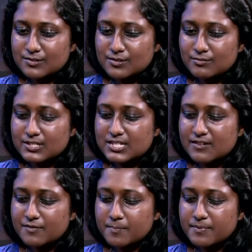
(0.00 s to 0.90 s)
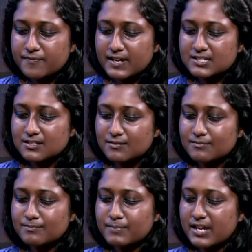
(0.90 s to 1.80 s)
to achieve a perfection
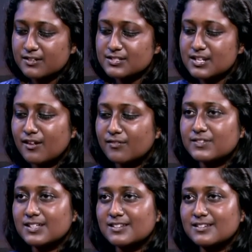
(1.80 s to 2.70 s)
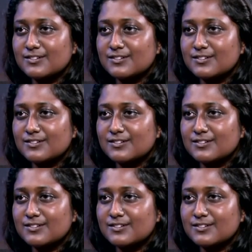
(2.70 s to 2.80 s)
by yourself that